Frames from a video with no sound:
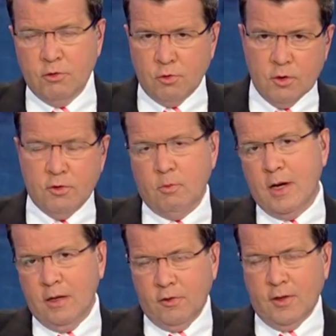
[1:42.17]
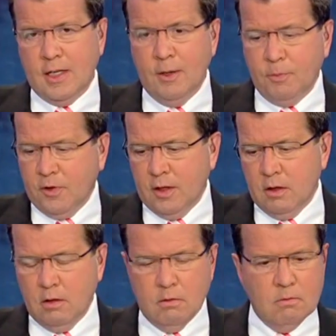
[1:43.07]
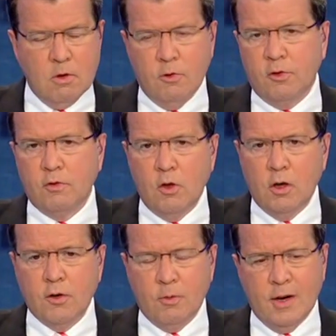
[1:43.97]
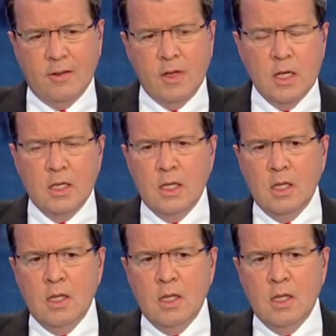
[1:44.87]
where short-term rates are eclipsing those of longer-term rates.